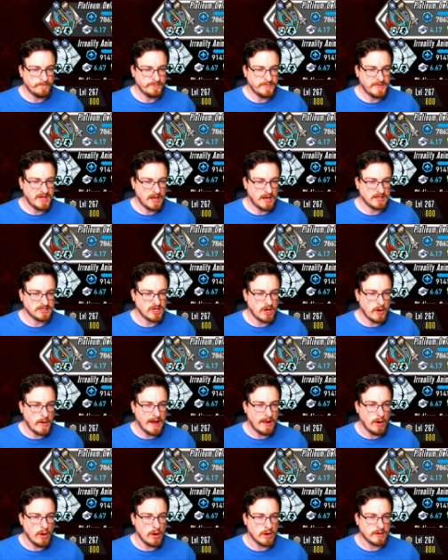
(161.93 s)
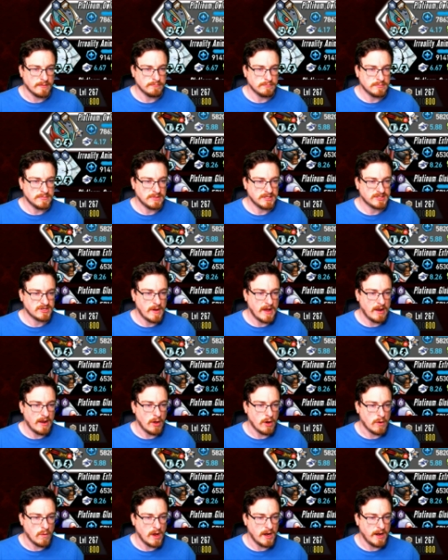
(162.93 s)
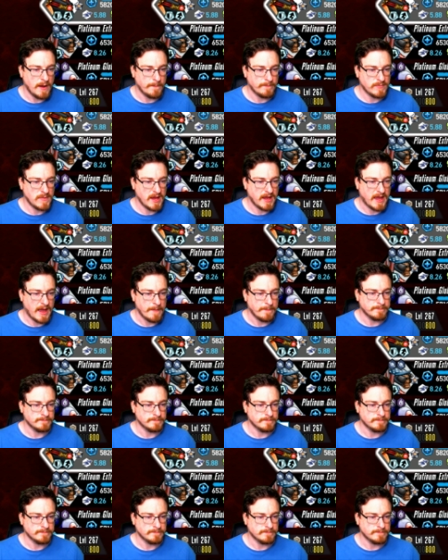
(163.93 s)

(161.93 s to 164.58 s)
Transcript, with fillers: Yeah, let's go Arlock. Let's go Arlock. Why not? Okay.